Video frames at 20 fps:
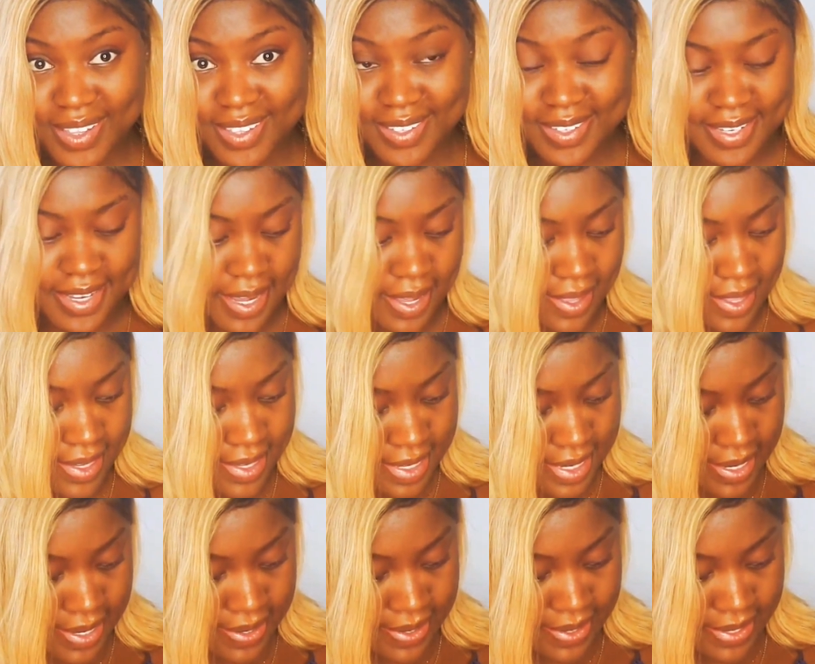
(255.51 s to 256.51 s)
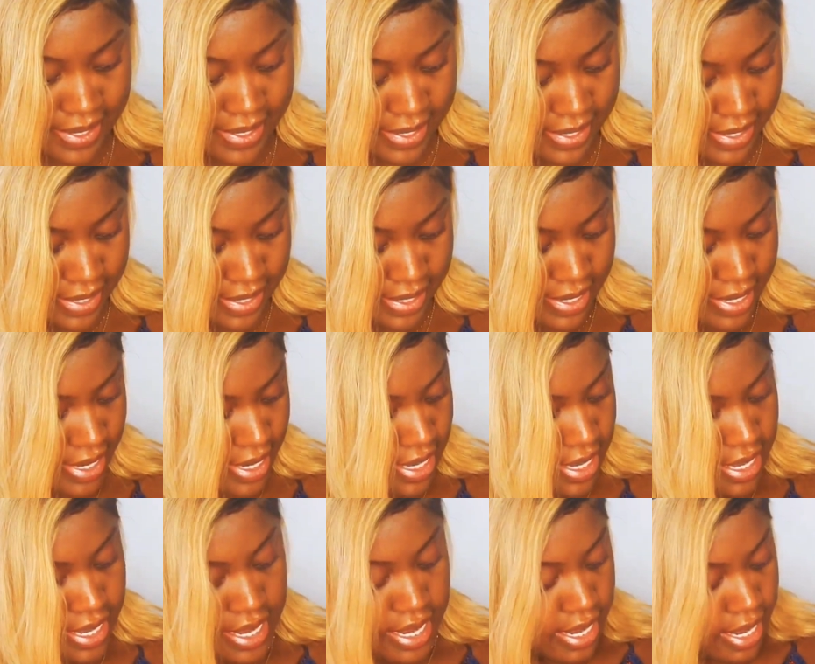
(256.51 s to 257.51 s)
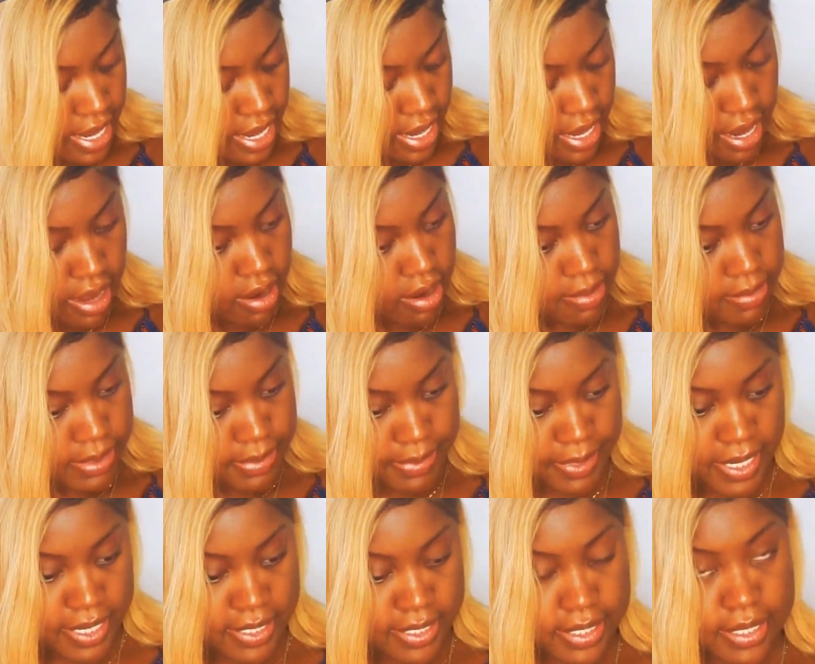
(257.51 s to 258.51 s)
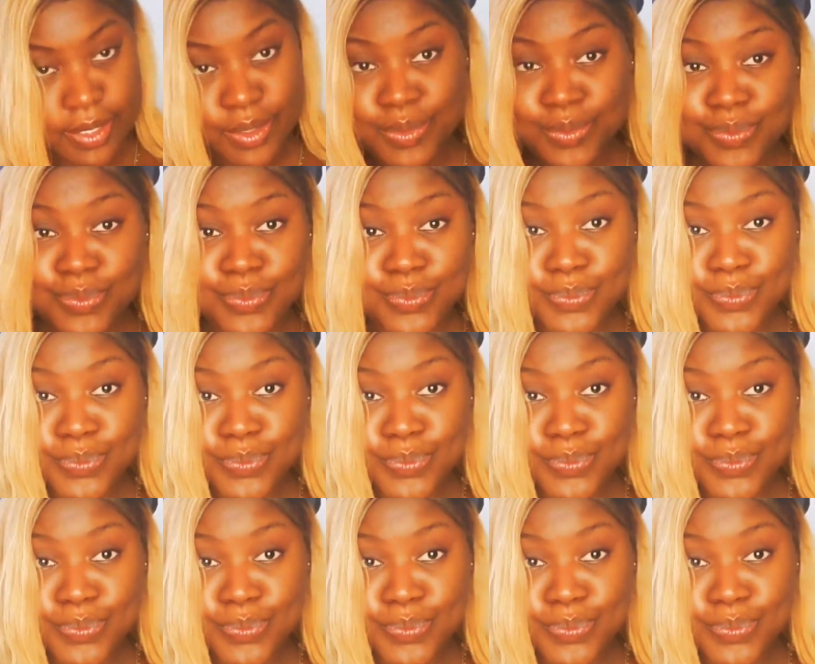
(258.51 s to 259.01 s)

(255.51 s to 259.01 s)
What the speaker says: and see how this goes. I ain't got arm space, so